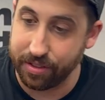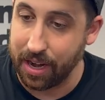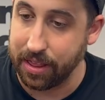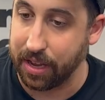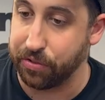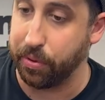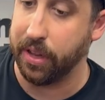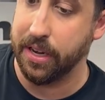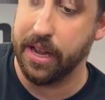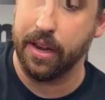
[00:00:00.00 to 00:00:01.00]
that I think is
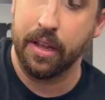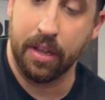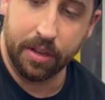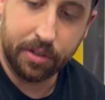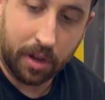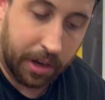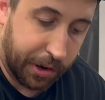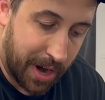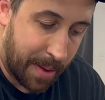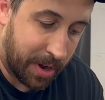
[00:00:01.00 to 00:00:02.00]
really neat. So I'm going to
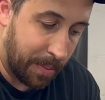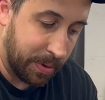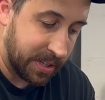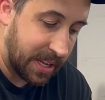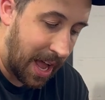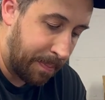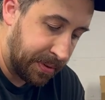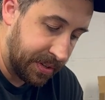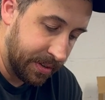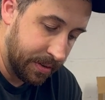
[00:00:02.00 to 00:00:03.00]
grab a couple of stops.